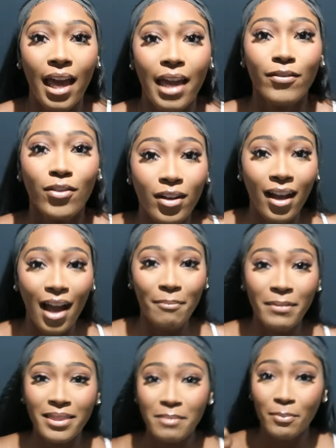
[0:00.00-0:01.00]
Hey vlog,
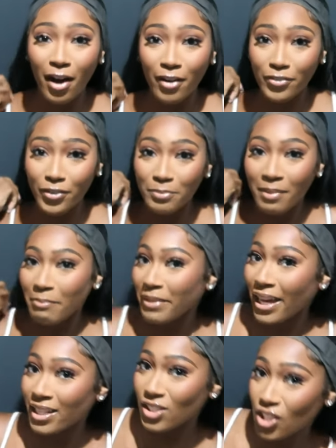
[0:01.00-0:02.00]
I'm in the bathroom, I'm
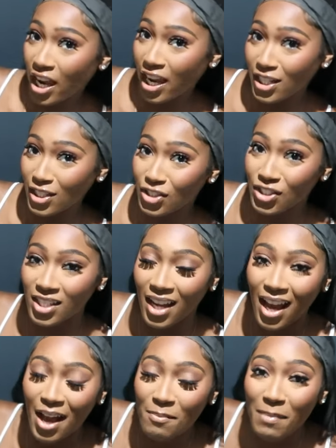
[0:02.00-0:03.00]
getting changed.
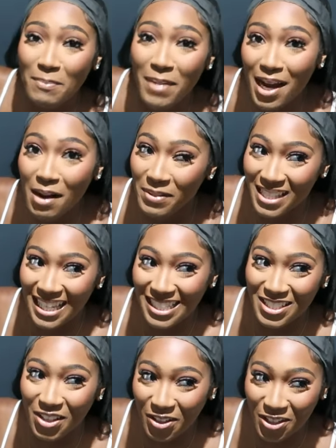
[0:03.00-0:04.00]
My makeup is
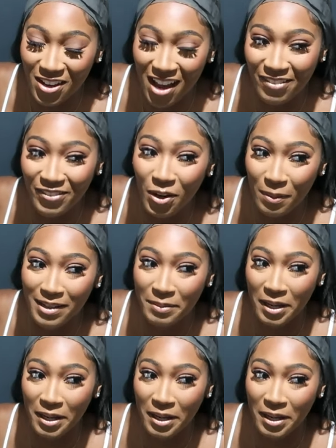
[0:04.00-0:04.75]
actually so cute. I haven't got